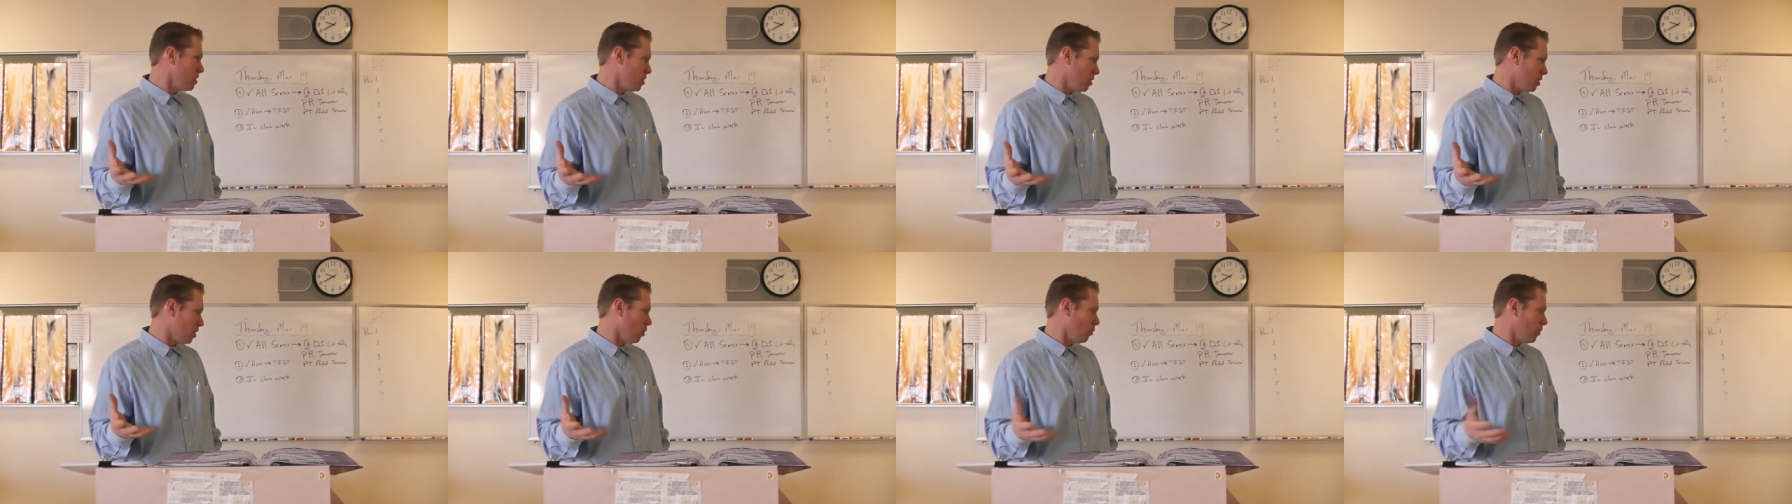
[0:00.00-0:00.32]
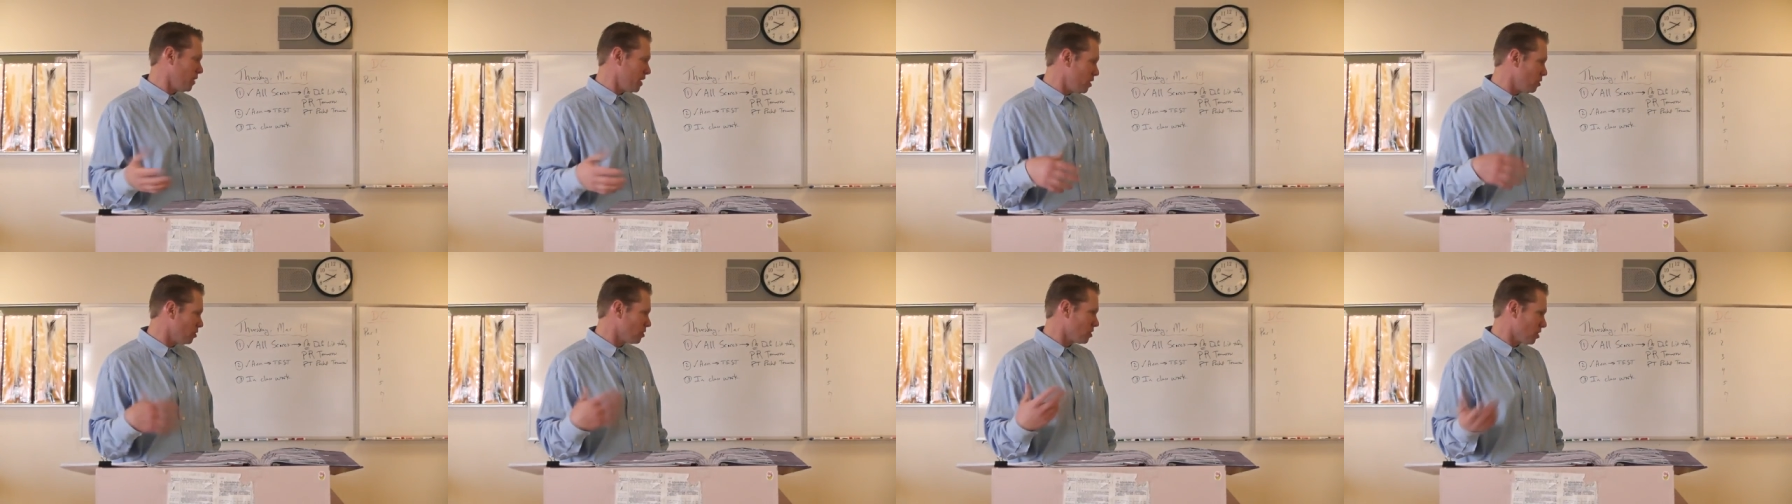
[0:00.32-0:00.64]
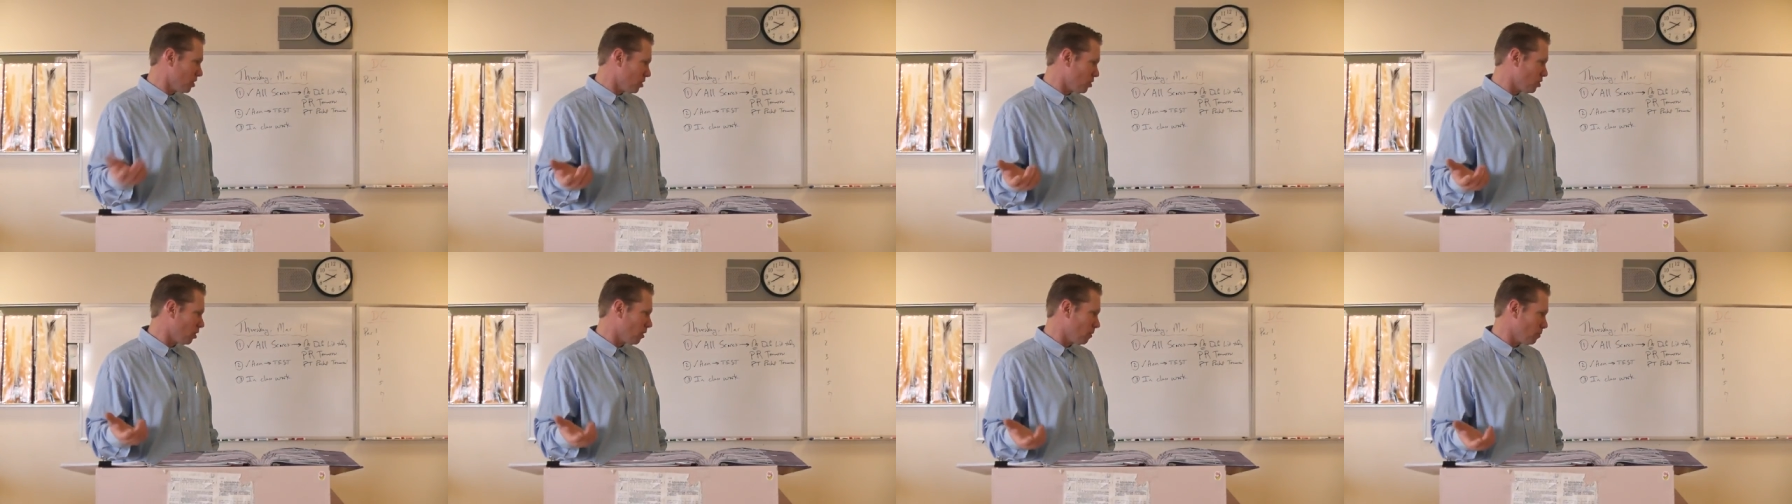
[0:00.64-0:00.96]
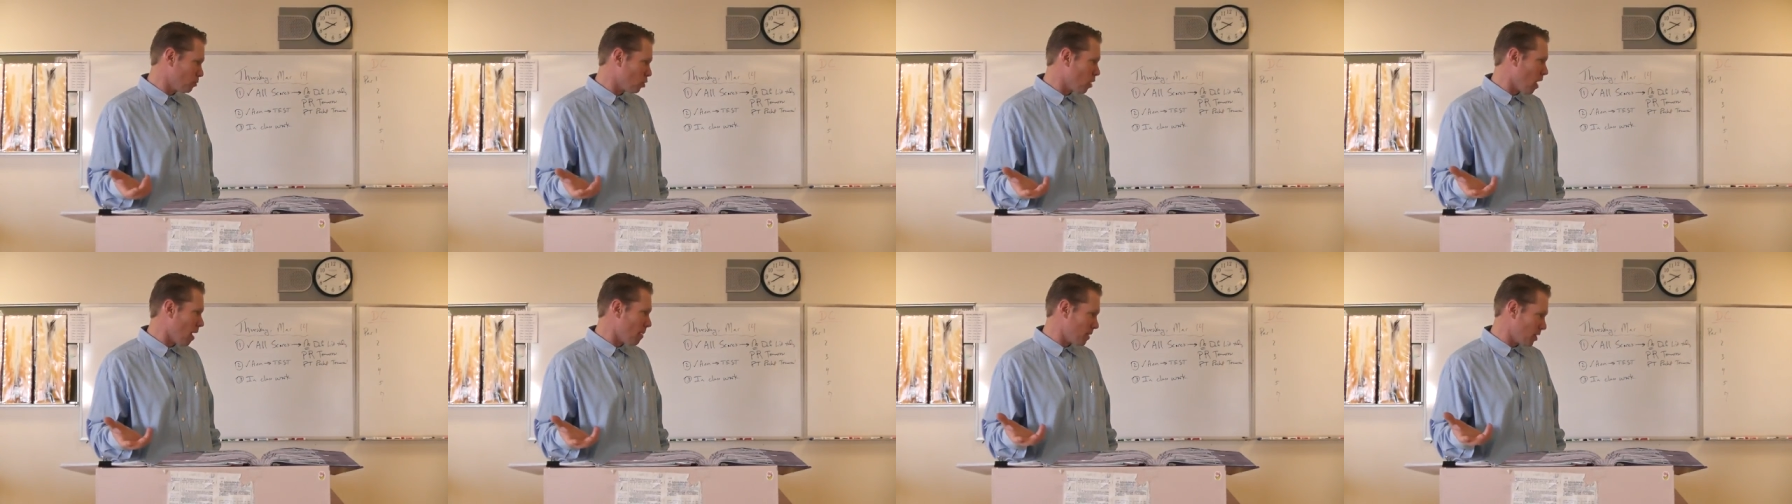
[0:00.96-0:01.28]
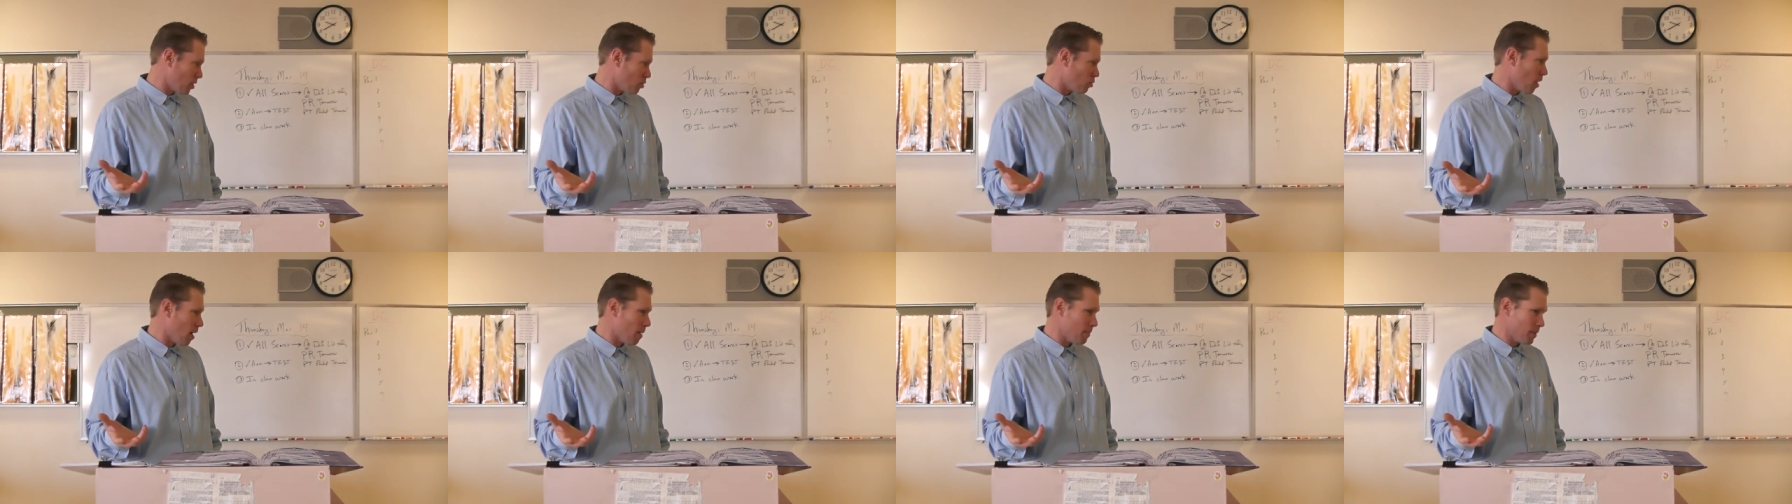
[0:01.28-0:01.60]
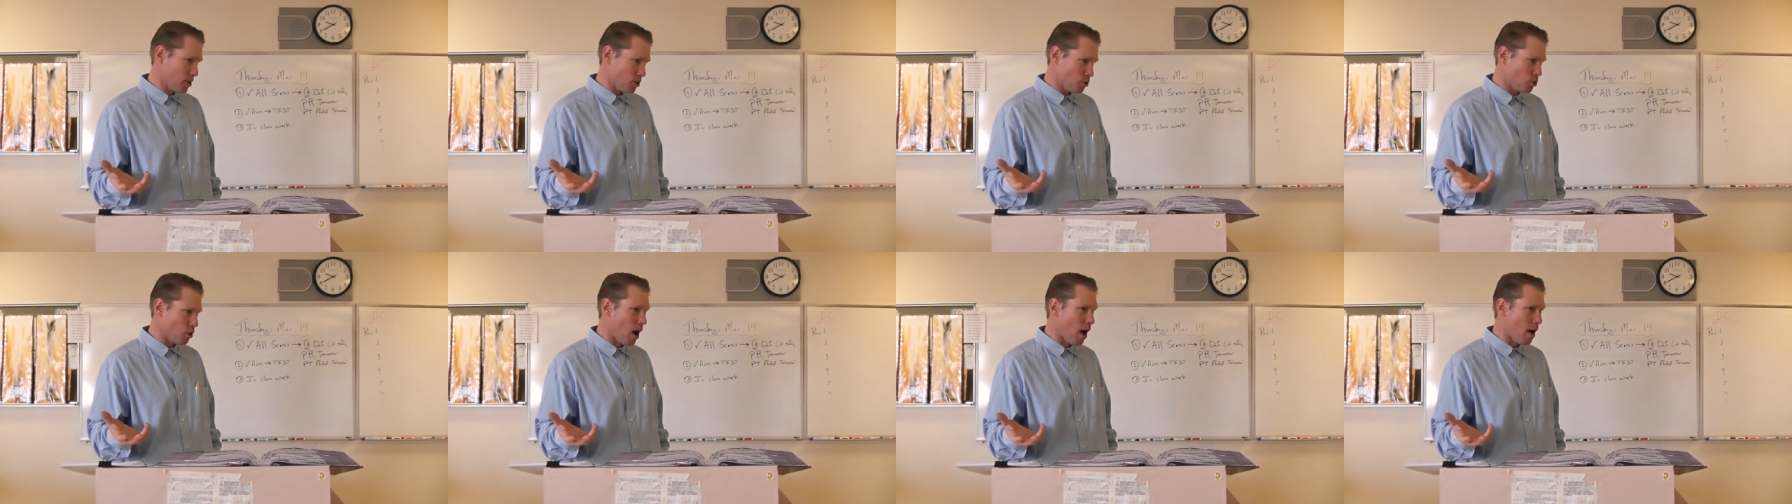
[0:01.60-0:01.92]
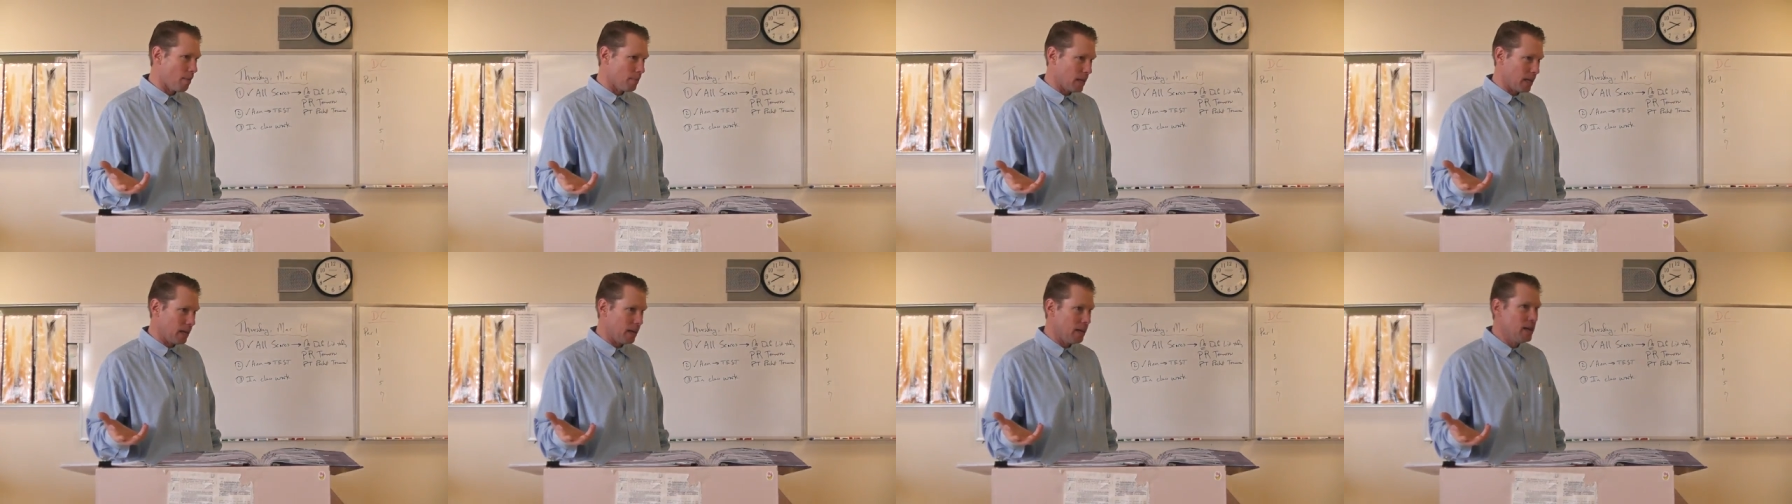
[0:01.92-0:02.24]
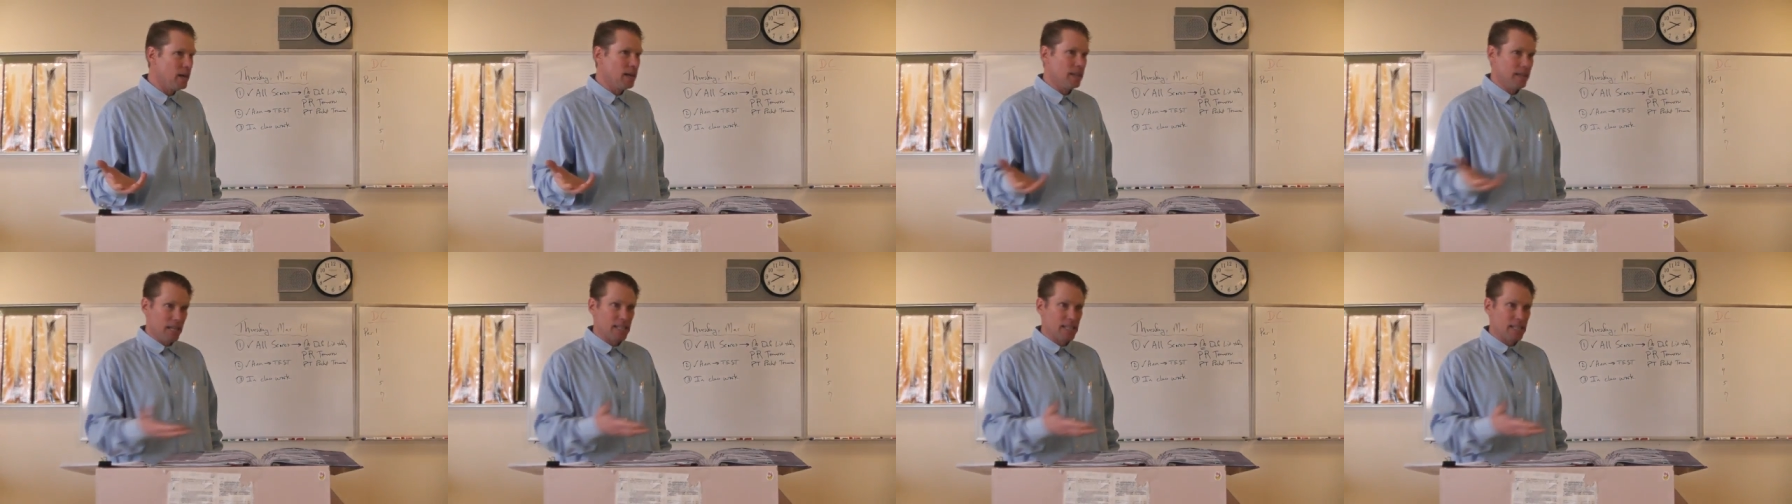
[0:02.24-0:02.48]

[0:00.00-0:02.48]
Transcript: you know, we use the term drama, drama, drama.